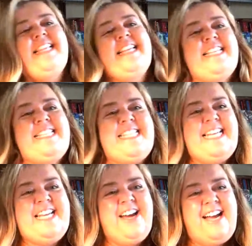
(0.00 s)
See you
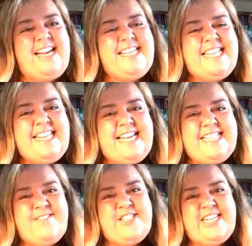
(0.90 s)
guys, and thanks for
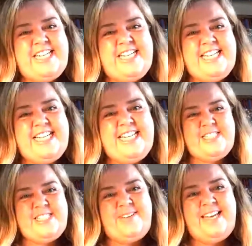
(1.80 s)
tuning in and watching
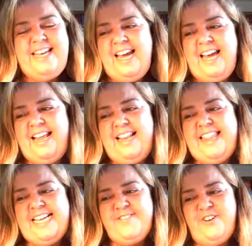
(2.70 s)
me, and
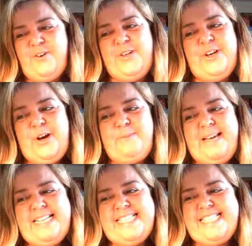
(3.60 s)
thanks for all your
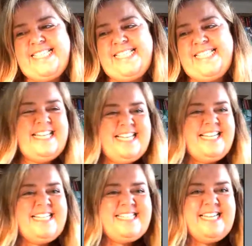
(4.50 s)
comments.
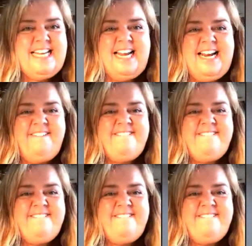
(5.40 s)
See you later.